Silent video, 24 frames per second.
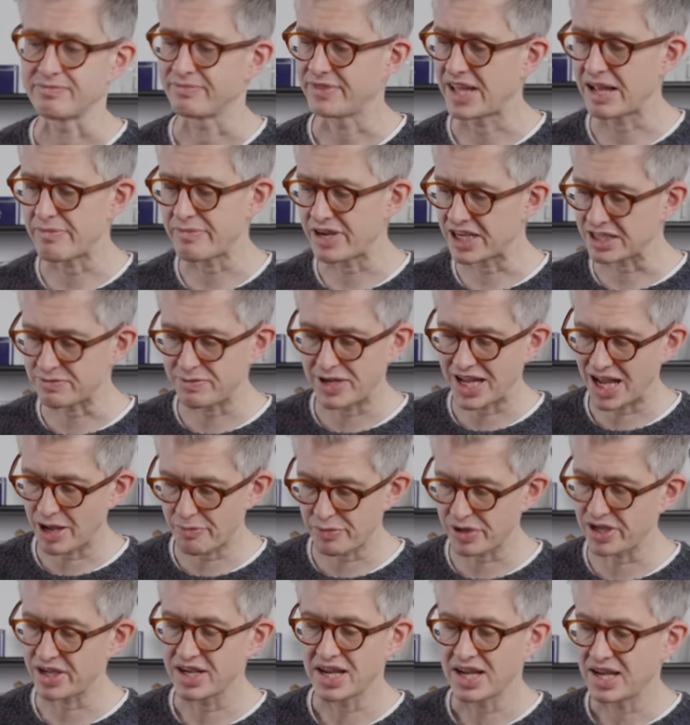That makes me
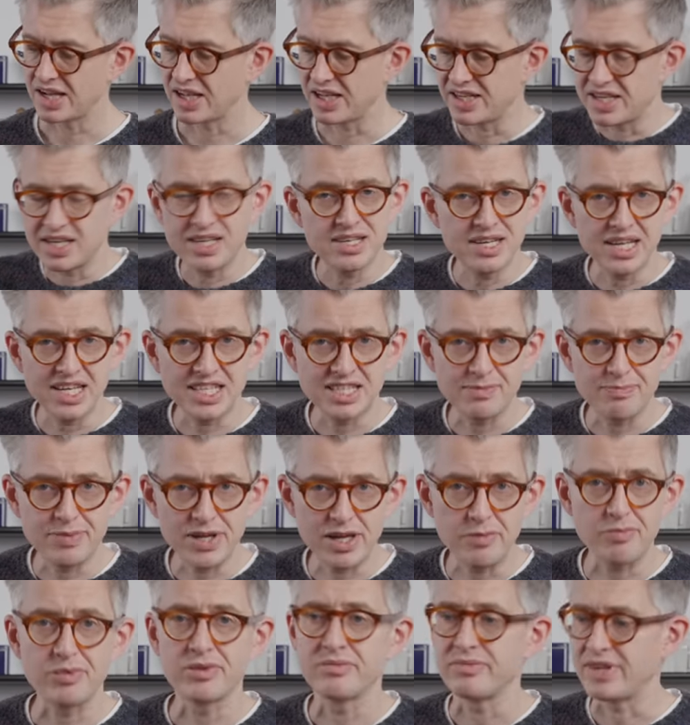happy. It didn't need to
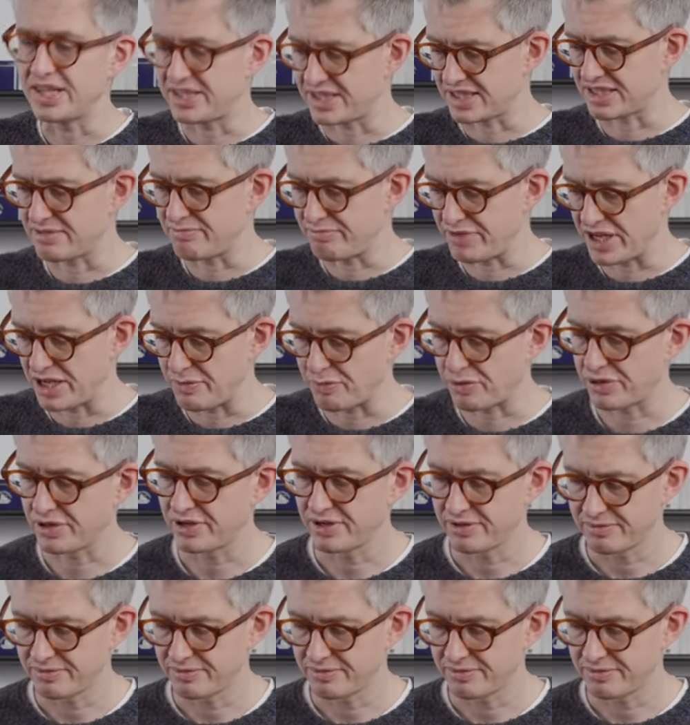beep. It doesn't beep.